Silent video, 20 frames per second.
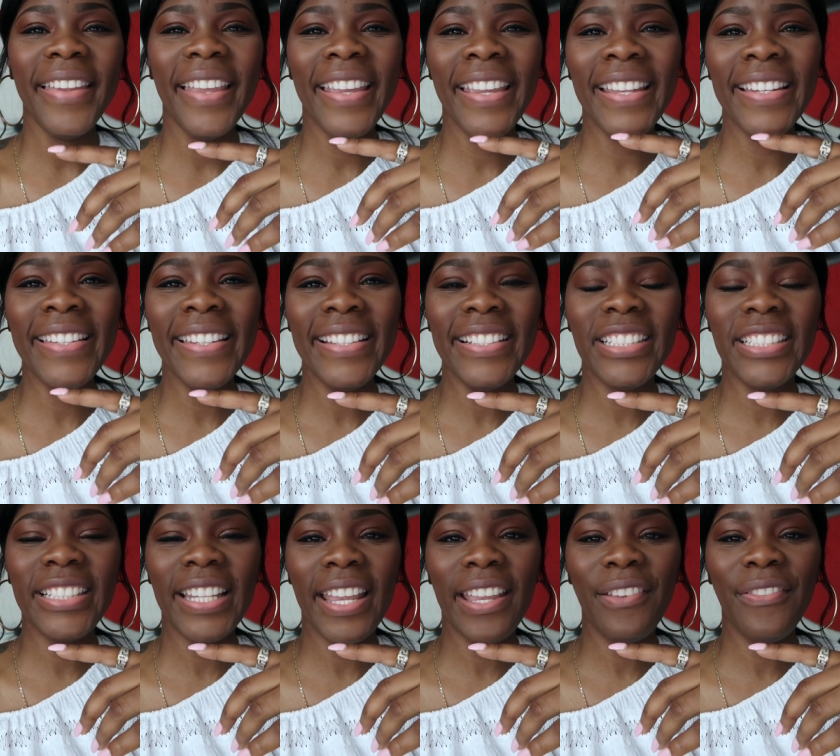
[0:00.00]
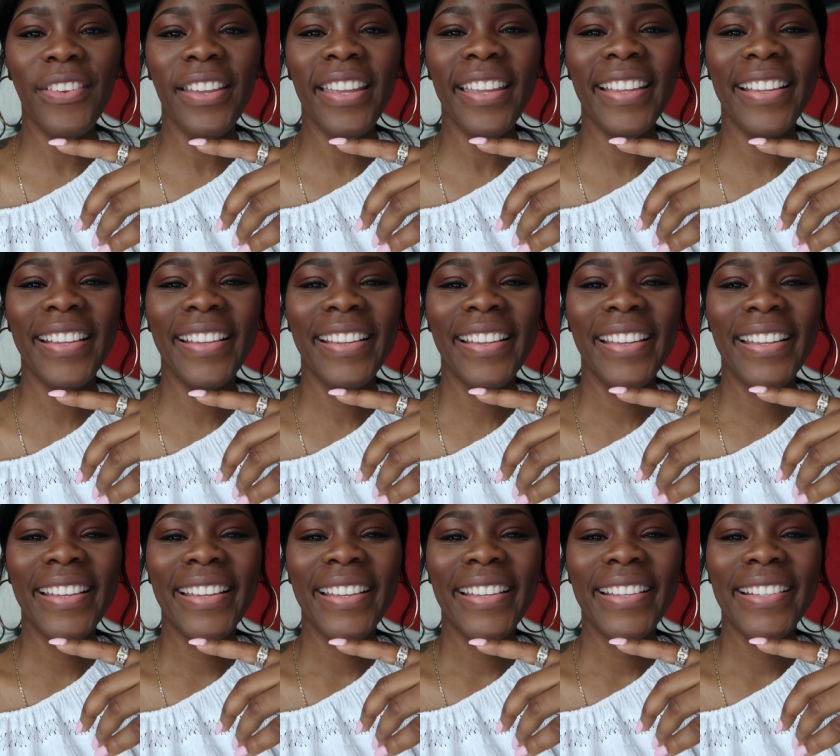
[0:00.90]
He did shave it.
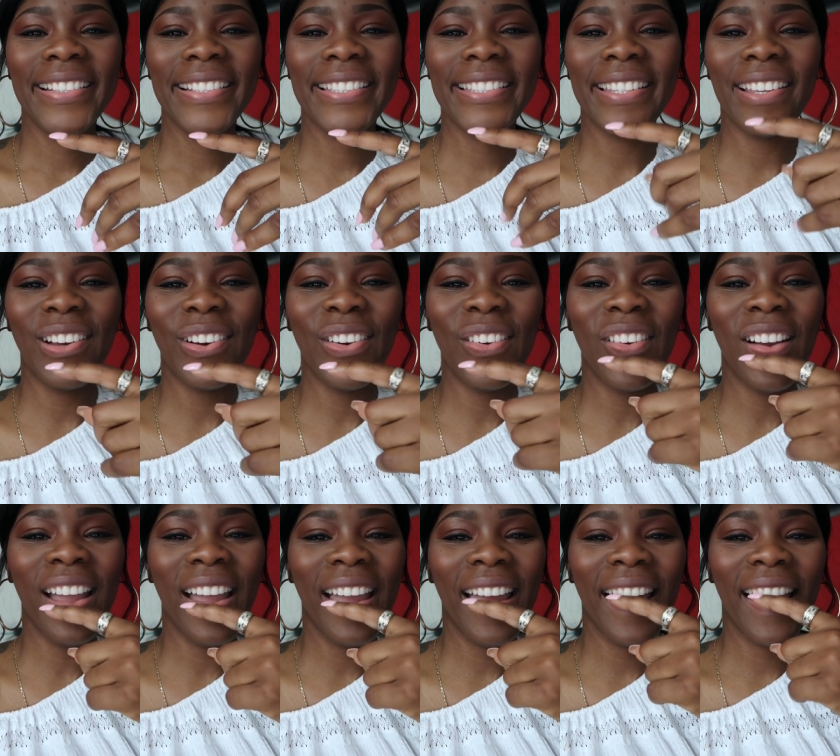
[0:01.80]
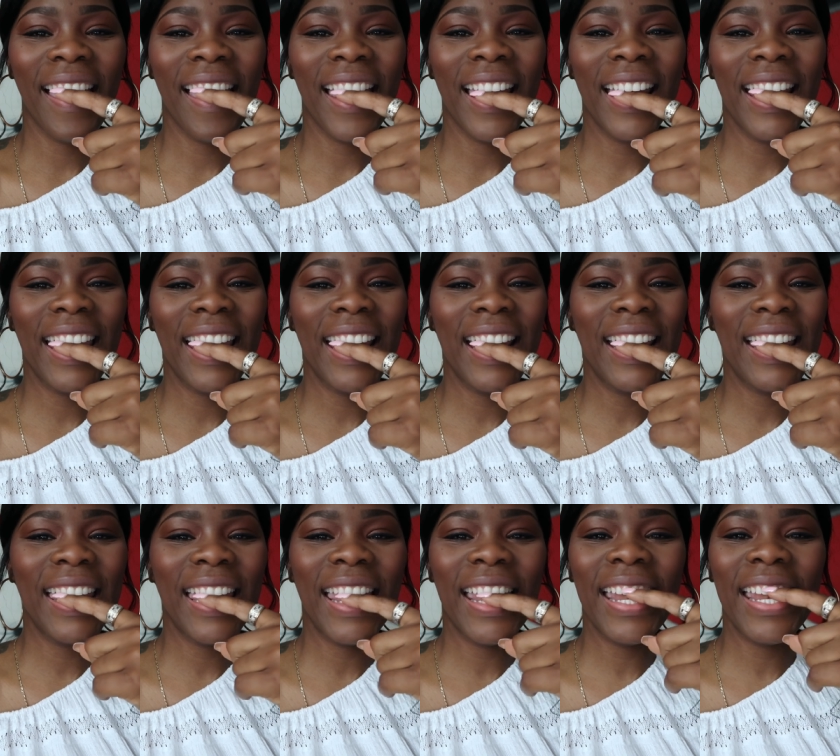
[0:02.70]
So
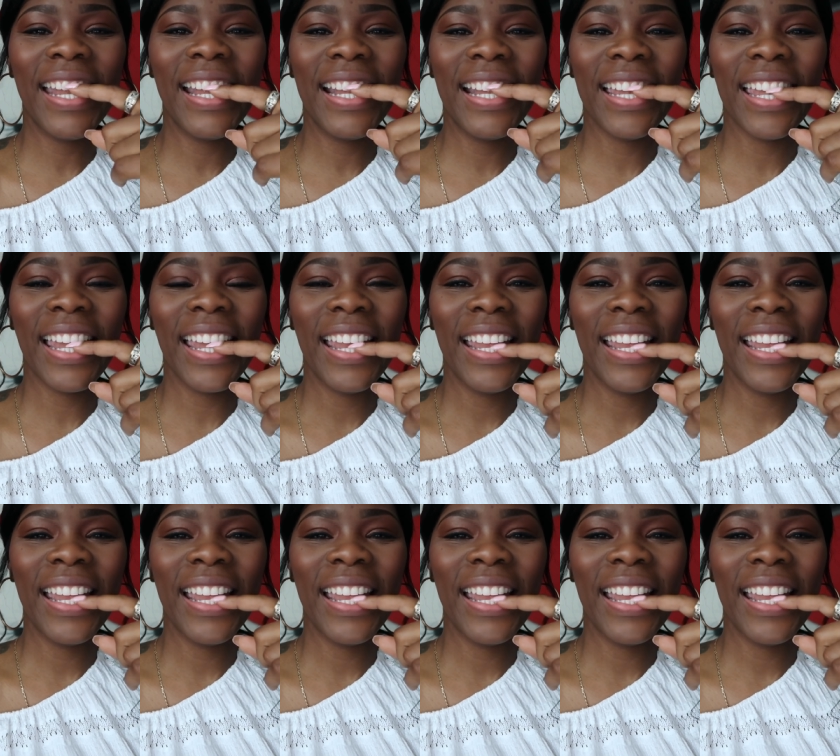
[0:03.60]
this and this.